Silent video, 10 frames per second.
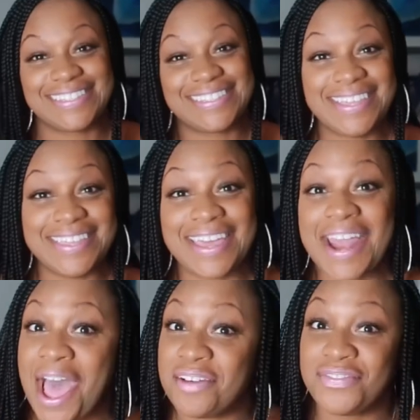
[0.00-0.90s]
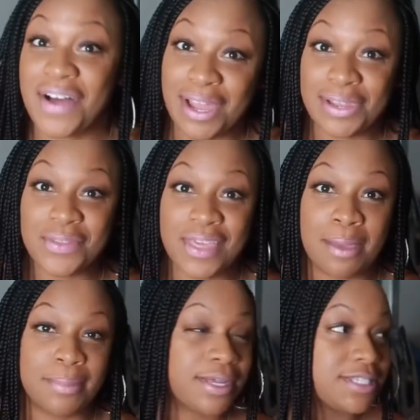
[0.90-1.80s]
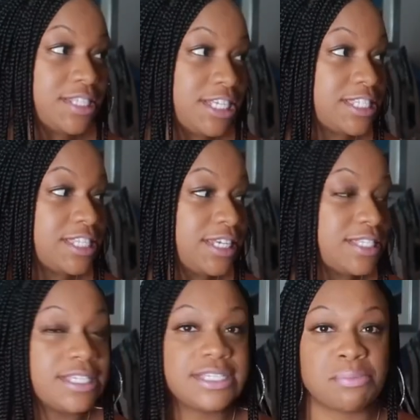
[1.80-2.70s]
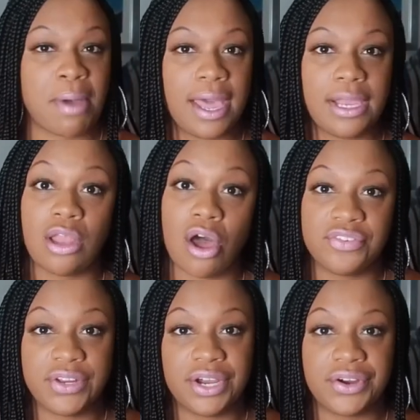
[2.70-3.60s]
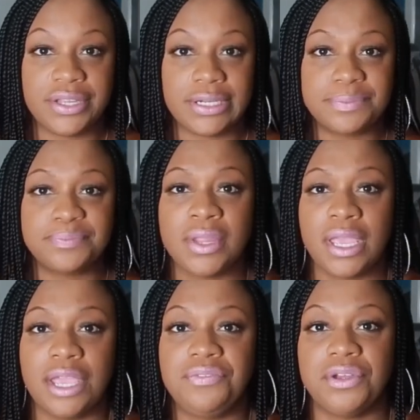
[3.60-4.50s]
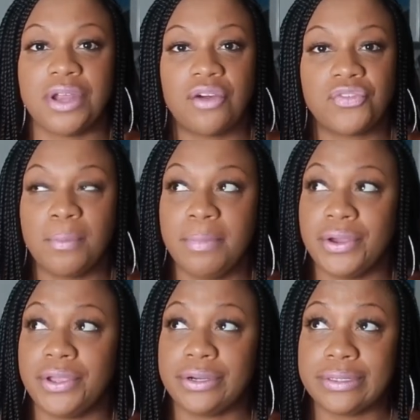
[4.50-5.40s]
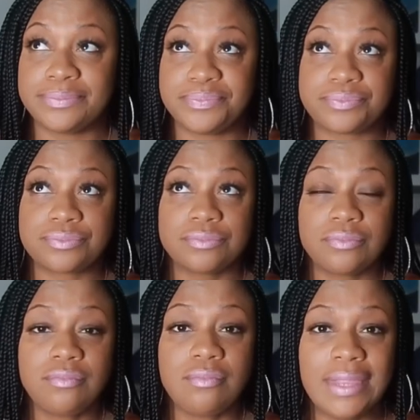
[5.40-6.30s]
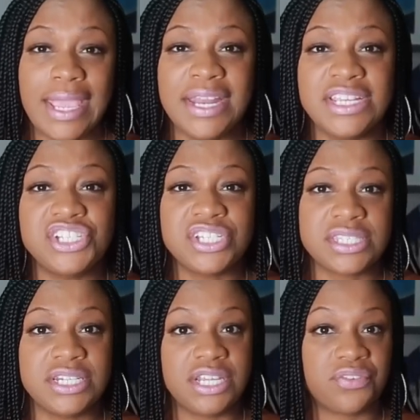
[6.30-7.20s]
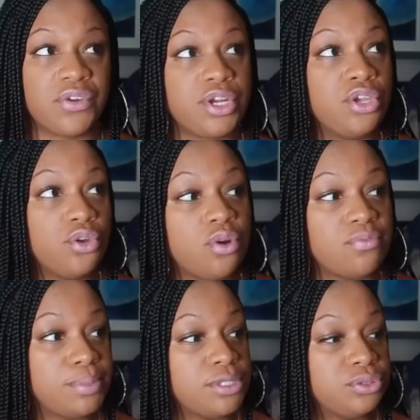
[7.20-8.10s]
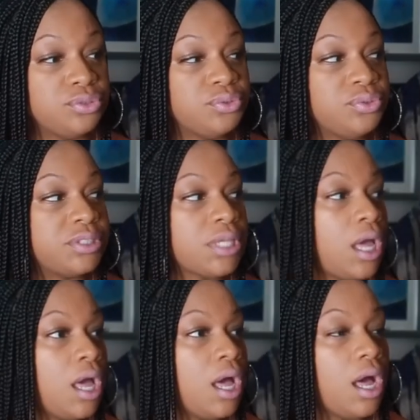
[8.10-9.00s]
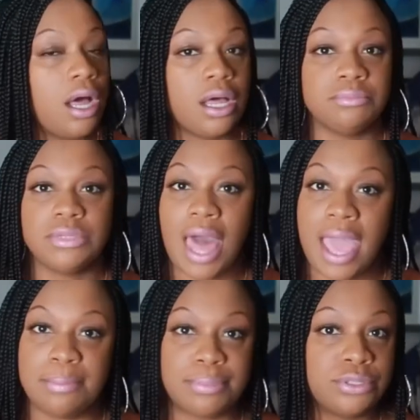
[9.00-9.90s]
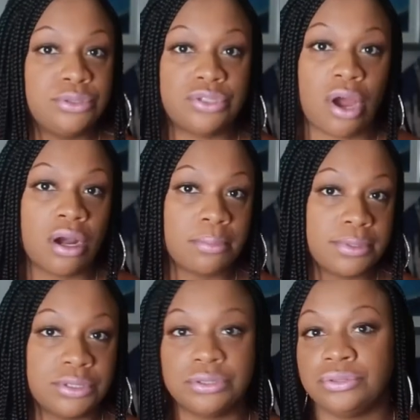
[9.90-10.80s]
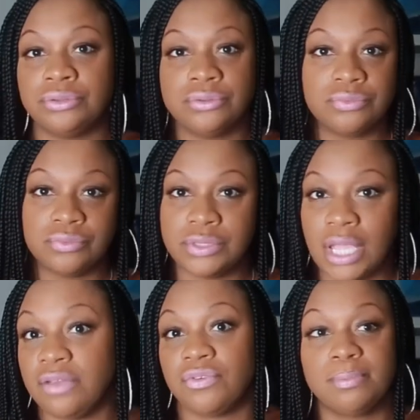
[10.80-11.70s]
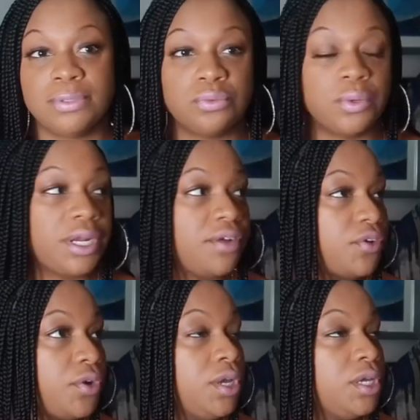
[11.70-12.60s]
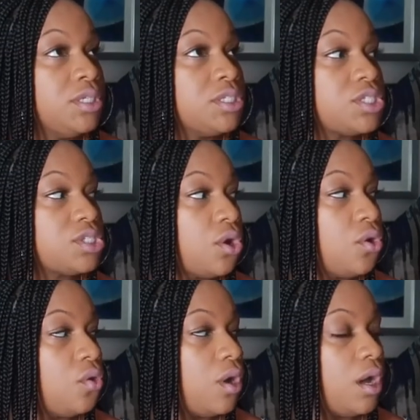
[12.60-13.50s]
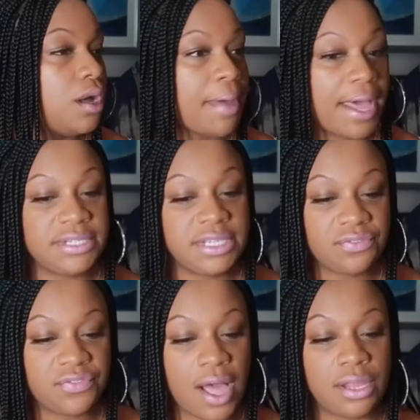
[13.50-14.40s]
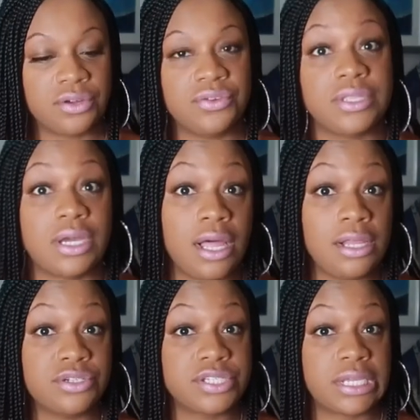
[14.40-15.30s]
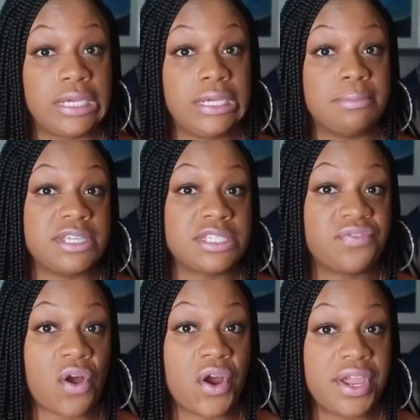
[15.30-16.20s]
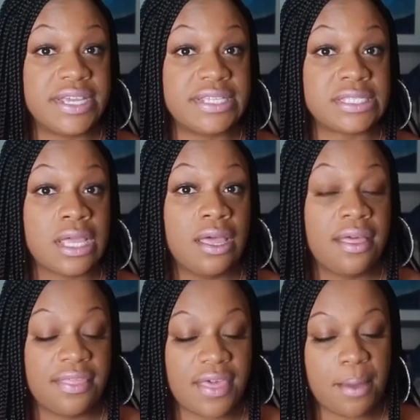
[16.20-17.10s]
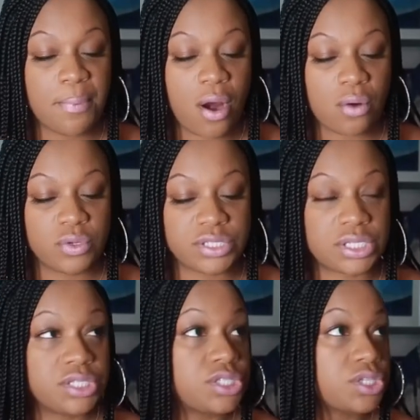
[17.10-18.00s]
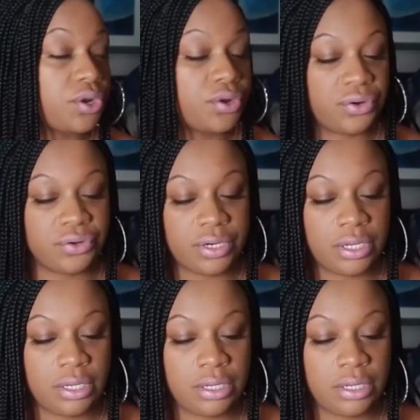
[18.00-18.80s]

see that I followed that because this this is my loft area if you're not familiar and it's just a different hue of blues um, light blue dark blue navy blue whatever so um, I did follow the color scheme as far as that part was concerned